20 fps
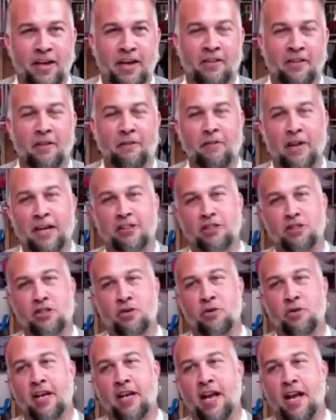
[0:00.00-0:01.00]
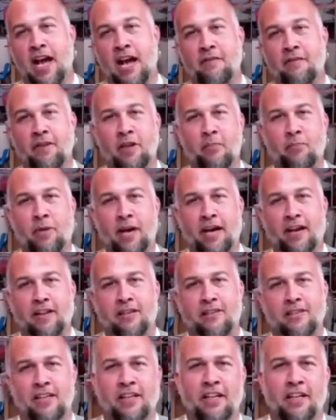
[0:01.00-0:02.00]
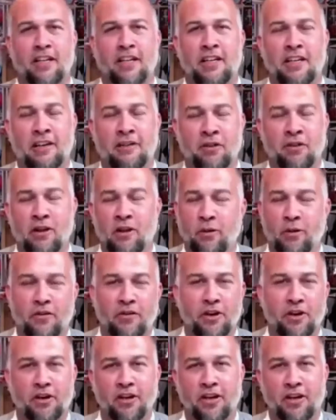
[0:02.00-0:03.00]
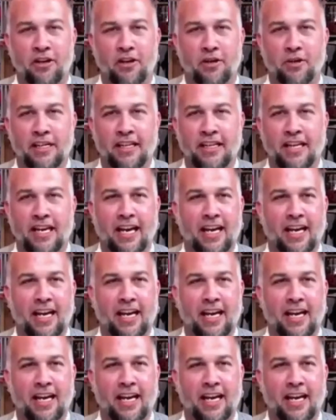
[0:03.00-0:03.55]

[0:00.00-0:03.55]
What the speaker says: and the fact that you can have an impact, because you never know what they're going to do with it,